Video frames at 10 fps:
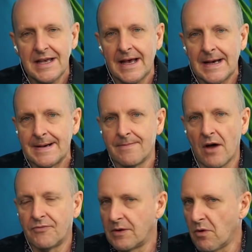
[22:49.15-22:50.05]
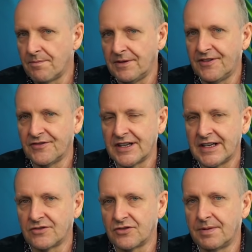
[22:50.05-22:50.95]
There won't be
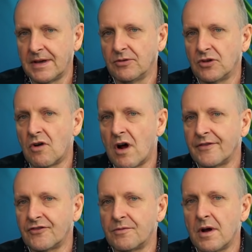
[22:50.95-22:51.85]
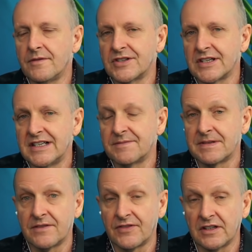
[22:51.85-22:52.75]
1,500 people arriving from overseas
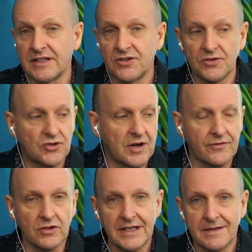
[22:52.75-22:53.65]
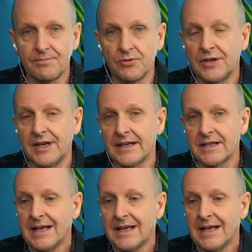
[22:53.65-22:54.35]
specifically to travel in Phuket.